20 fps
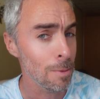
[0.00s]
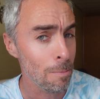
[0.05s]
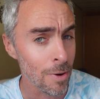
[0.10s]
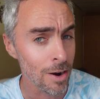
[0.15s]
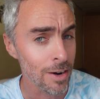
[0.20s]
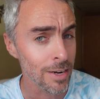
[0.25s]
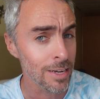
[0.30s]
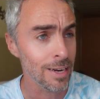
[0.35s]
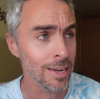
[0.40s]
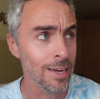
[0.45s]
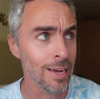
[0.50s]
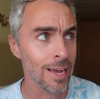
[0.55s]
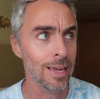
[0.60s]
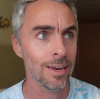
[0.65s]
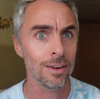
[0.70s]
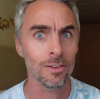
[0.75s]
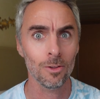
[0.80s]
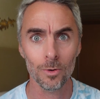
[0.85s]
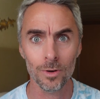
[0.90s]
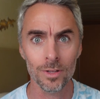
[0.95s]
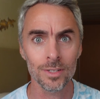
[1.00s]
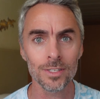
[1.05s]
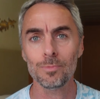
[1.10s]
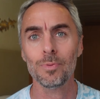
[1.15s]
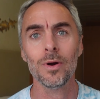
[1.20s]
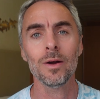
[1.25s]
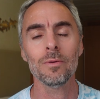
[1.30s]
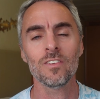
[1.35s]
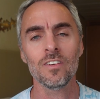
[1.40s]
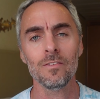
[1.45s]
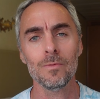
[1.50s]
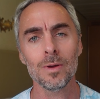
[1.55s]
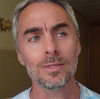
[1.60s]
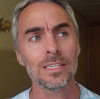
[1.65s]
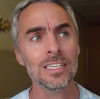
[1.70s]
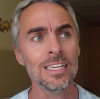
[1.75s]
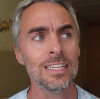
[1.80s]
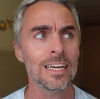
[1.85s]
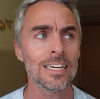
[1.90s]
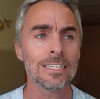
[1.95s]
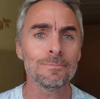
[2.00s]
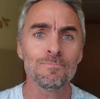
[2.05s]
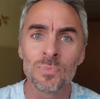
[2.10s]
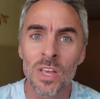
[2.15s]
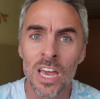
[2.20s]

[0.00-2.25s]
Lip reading: marketing and loyalty department of MSC,